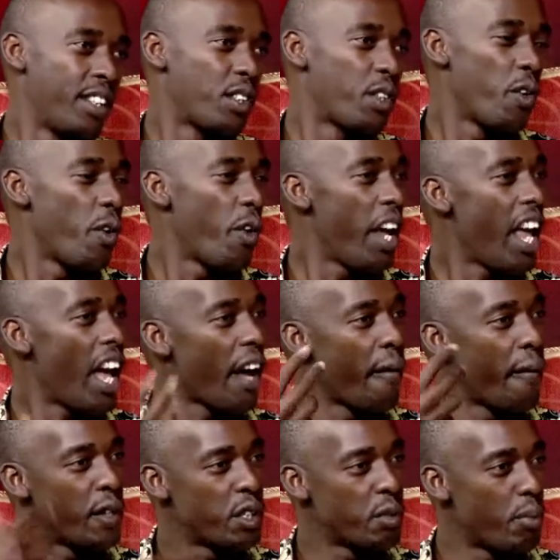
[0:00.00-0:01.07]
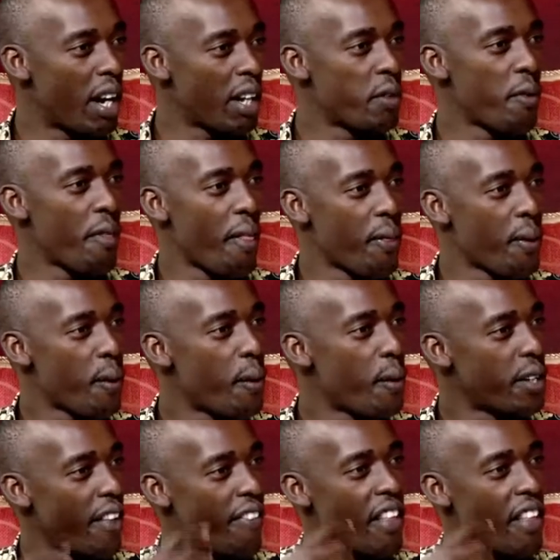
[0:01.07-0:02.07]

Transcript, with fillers: So air goes back to the throat,